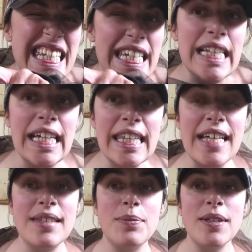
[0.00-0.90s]
click
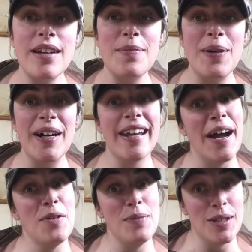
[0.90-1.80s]
that subscribe button,
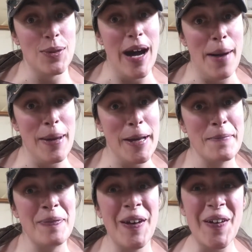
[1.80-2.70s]
I would be so happy.
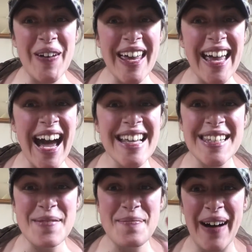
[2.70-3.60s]
Okay
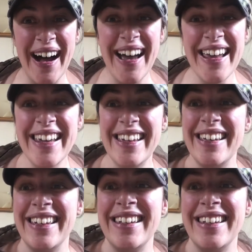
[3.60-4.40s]
guys, bye!